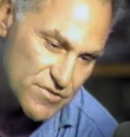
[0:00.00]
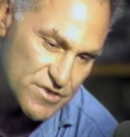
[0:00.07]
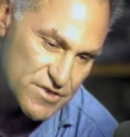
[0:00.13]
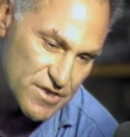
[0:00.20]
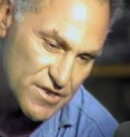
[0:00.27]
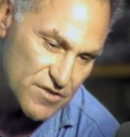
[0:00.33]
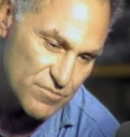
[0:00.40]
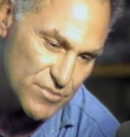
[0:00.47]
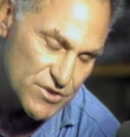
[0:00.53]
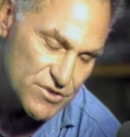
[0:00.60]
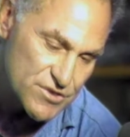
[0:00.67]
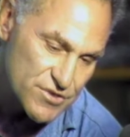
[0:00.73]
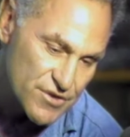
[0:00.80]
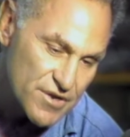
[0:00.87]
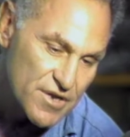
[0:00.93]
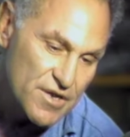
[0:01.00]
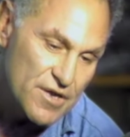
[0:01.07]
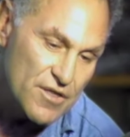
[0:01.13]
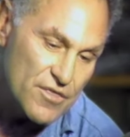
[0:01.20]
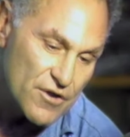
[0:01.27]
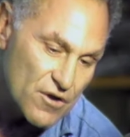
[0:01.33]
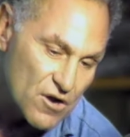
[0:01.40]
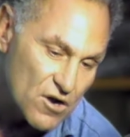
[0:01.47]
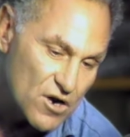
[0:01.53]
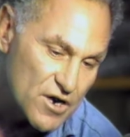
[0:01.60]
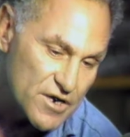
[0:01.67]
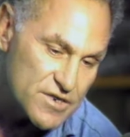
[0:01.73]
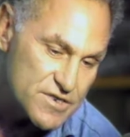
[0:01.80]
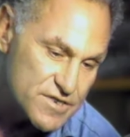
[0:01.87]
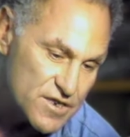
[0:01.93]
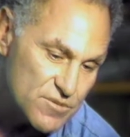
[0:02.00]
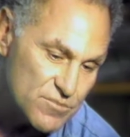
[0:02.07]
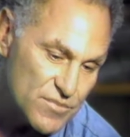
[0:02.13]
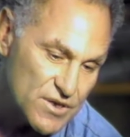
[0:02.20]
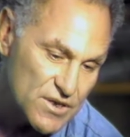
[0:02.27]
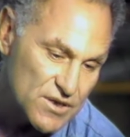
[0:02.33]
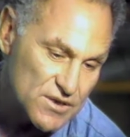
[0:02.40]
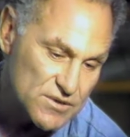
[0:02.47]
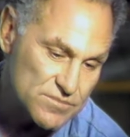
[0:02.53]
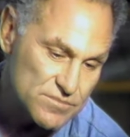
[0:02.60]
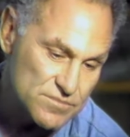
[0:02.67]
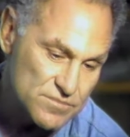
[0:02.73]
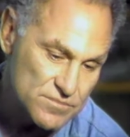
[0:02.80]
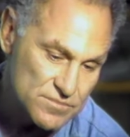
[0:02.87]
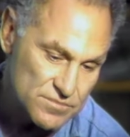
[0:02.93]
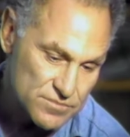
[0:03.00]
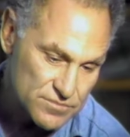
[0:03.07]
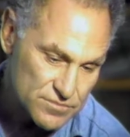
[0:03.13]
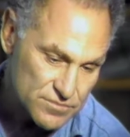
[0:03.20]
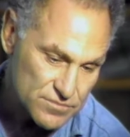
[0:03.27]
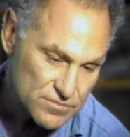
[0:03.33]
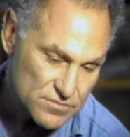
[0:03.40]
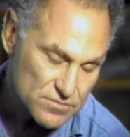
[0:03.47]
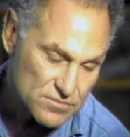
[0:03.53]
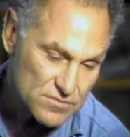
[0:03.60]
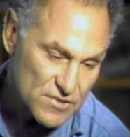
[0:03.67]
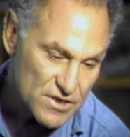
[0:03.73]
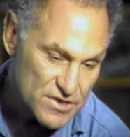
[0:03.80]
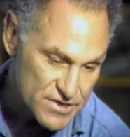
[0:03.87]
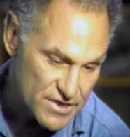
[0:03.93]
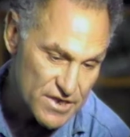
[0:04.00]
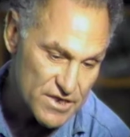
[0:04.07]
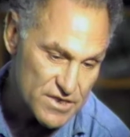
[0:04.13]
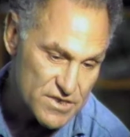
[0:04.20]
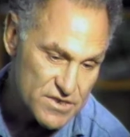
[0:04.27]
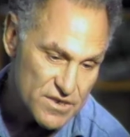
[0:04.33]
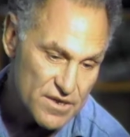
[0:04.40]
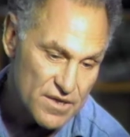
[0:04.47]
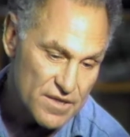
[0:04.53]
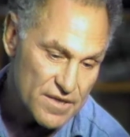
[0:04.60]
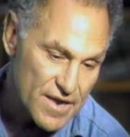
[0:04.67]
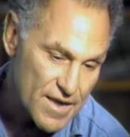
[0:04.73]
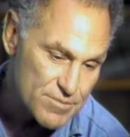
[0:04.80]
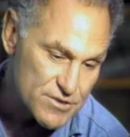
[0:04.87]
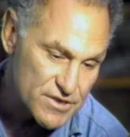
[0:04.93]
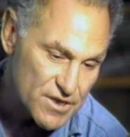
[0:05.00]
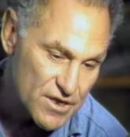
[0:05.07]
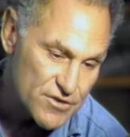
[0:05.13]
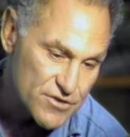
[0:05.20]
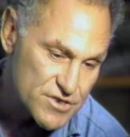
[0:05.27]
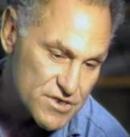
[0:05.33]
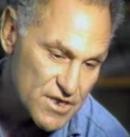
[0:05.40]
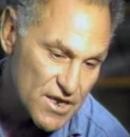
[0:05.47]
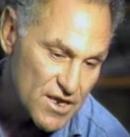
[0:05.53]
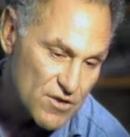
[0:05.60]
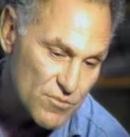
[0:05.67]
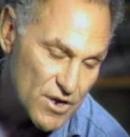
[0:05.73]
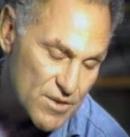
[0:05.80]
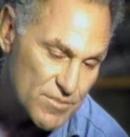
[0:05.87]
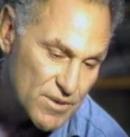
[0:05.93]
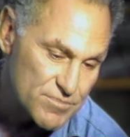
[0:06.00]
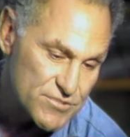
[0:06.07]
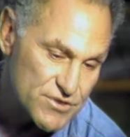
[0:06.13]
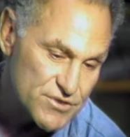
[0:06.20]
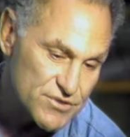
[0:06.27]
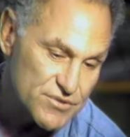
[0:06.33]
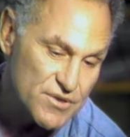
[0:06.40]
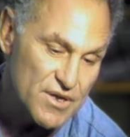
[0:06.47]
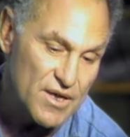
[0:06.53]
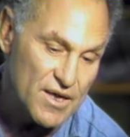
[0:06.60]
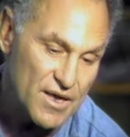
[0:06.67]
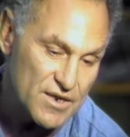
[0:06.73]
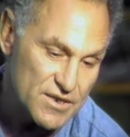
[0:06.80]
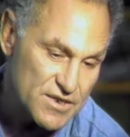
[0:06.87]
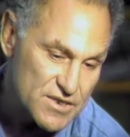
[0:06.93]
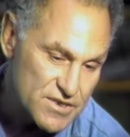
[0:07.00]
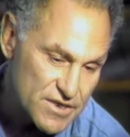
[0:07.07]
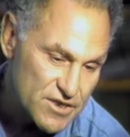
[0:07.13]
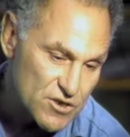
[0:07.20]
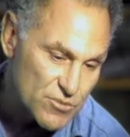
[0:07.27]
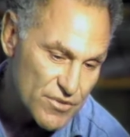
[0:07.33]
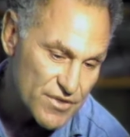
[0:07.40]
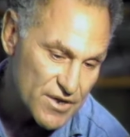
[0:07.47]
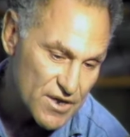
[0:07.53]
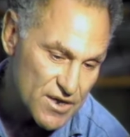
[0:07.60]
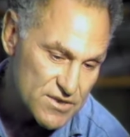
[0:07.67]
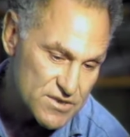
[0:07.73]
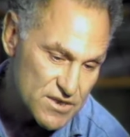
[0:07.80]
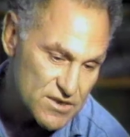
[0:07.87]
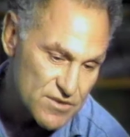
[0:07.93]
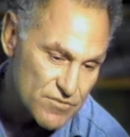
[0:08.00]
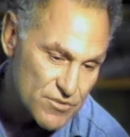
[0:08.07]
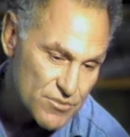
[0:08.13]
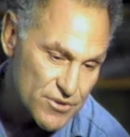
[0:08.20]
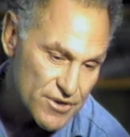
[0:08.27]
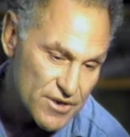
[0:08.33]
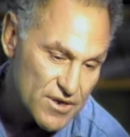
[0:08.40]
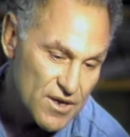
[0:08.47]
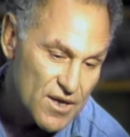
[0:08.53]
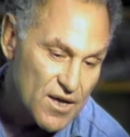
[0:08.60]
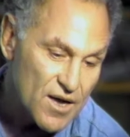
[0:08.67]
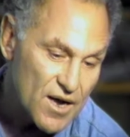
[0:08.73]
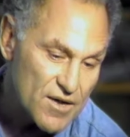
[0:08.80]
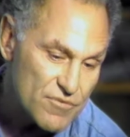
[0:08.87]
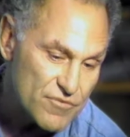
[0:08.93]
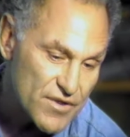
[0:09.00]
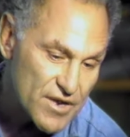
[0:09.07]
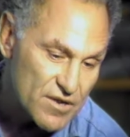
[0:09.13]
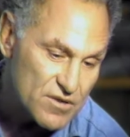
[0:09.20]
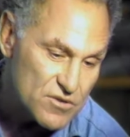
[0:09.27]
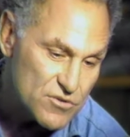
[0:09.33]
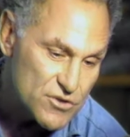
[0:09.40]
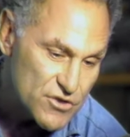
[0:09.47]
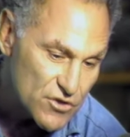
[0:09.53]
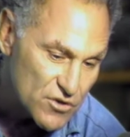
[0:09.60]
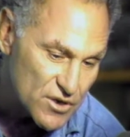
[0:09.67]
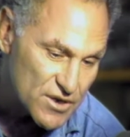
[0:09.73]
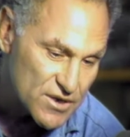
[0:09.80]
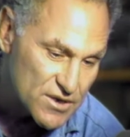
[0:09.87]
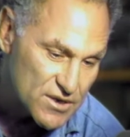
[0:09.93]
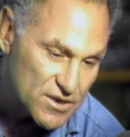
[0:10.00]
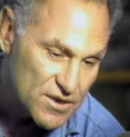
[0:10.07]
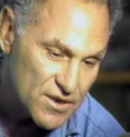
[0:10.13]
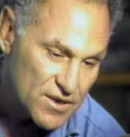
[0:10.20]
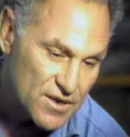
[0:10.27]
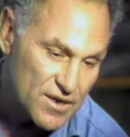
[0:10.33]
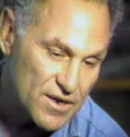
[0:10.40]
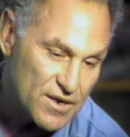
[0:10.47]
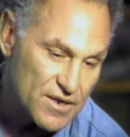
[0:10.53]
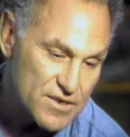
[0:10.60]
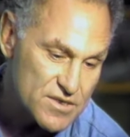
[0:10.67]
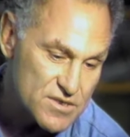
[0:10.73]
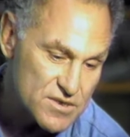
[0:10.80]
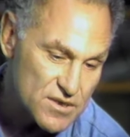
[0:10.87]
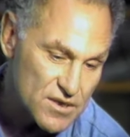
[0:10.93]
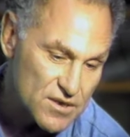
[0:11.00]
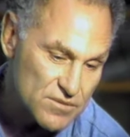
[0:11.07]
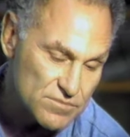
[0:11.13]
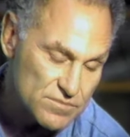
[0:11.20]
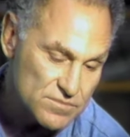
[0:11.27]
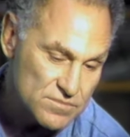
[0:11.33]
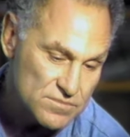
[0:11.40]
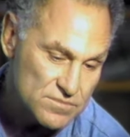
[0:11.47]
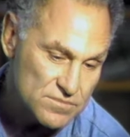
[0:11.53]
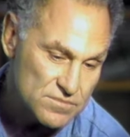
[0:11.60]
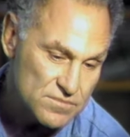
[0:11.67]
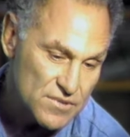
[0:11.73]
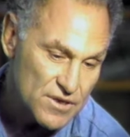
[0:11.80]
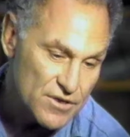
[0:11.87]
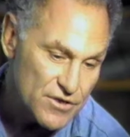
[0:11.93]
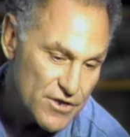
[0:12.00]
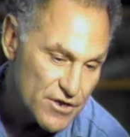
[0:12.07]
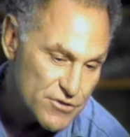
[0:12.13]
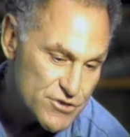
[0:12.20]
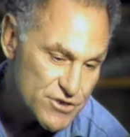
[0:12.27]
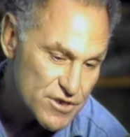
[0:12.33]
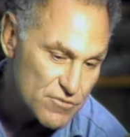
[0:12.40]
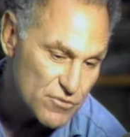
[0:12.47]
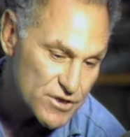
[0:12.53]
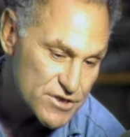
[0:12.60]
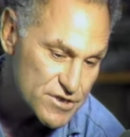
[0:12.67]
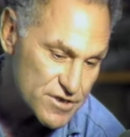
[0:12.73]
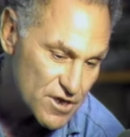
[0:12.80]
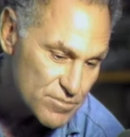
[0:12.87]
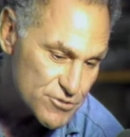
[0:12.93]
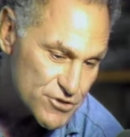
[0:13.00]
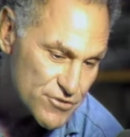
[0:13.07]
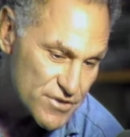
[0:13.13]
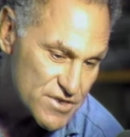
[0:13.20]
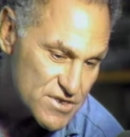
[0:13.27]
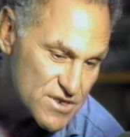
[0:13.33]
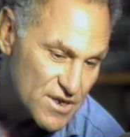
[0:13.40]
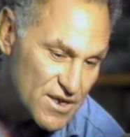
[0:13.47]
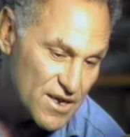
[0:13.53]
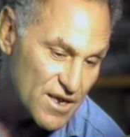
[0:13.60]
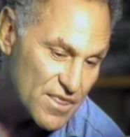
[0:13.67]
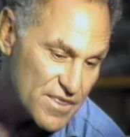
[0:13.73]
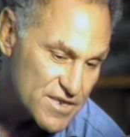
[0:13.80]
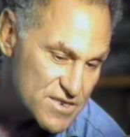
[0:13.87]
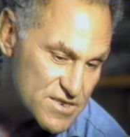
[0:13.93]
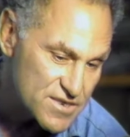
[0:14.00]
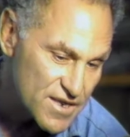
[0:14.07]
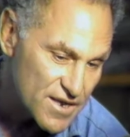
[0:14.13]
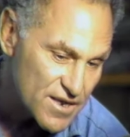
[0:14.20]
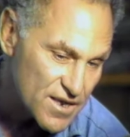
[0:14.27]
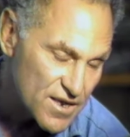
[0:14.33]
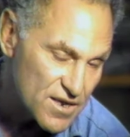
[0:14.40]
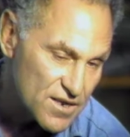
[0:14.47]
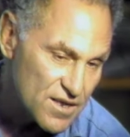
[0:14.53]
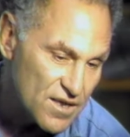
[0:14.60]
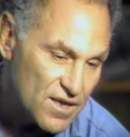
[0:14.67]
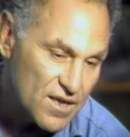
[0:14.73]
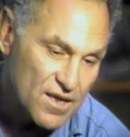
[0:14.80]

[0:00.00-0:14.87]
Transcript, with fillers: for the city of Munster. There are some um, cities that absolutely understand what I'm up to and can deal with the content of the work. I found New York in its um, notion of what sculpture is in this decade